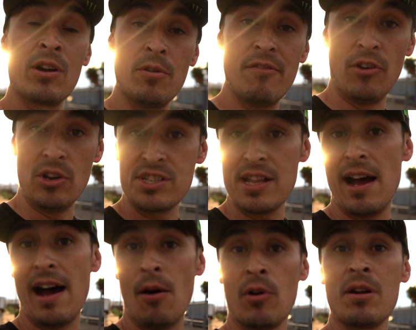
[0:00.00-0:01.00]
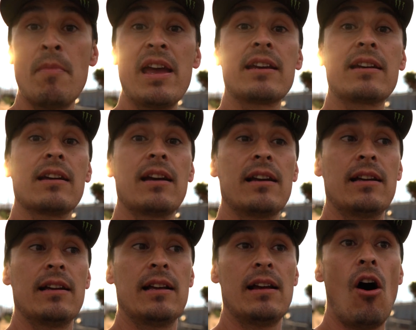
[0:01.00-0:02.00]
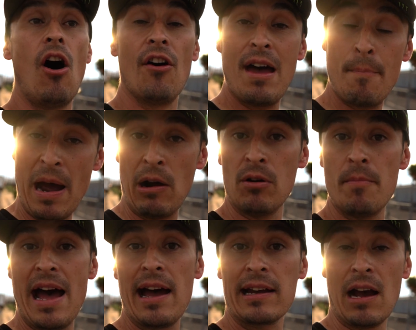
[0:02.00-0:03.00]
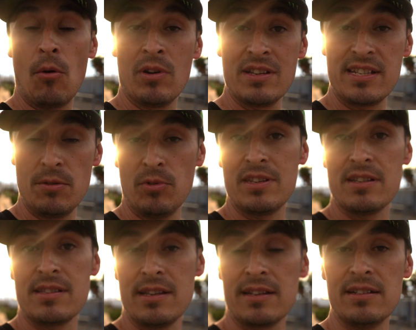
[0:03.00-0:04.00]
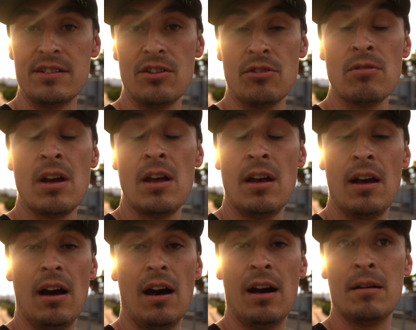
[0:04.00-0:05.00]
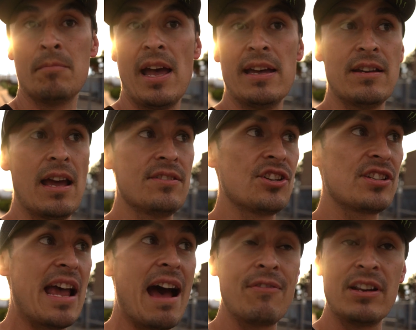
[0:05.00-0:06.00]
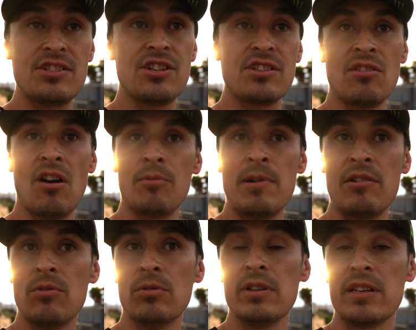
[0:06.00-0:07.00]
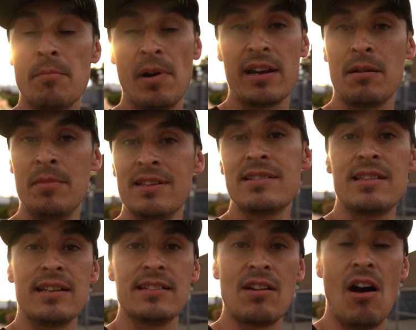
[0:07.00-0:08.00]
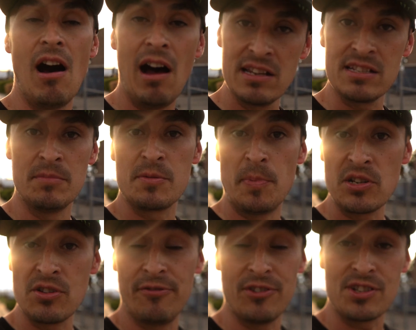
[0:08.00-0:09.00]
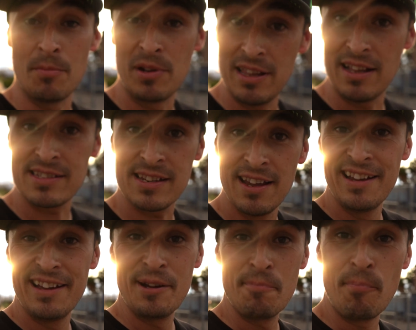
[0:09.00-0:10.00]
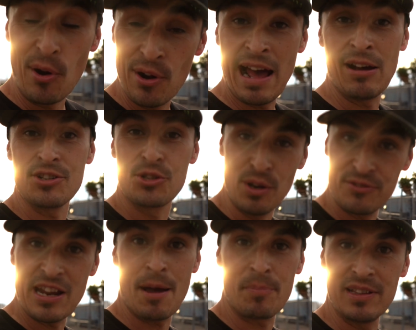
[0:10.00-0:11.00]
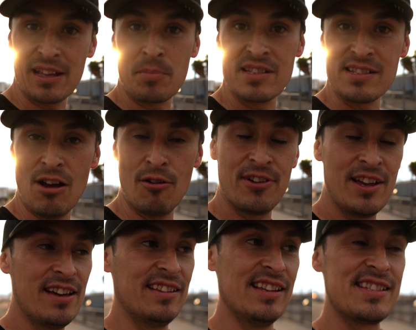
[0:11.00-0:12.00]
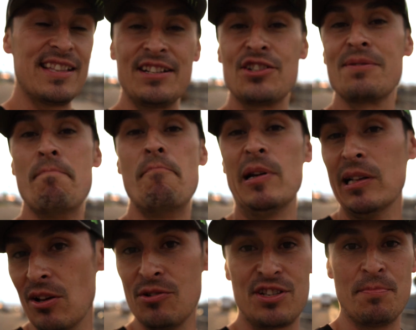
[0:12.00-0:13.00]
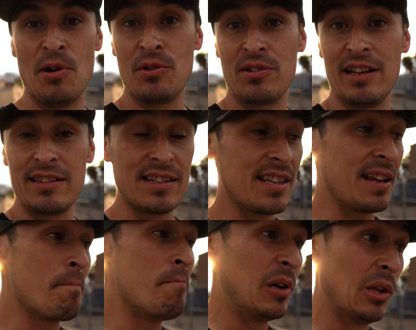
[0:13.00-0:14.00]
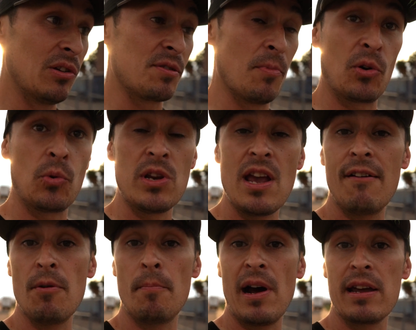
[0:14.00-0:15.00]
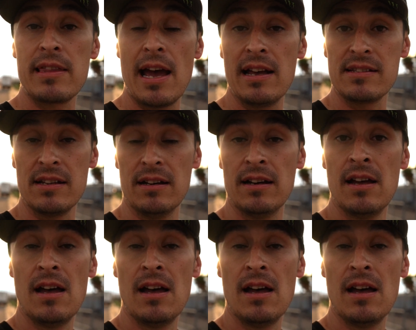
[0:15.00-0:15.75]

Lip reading: to reverse that. I want to make all that power back. I want to see what this thing can do, and just have it as just an all-around hooligan bike. I mean, this thing is awesome, especially for somebody that's burnout, drift happy like myself. This thing just billows smoke. Like, this thing billows smoke. When you have a bike that has a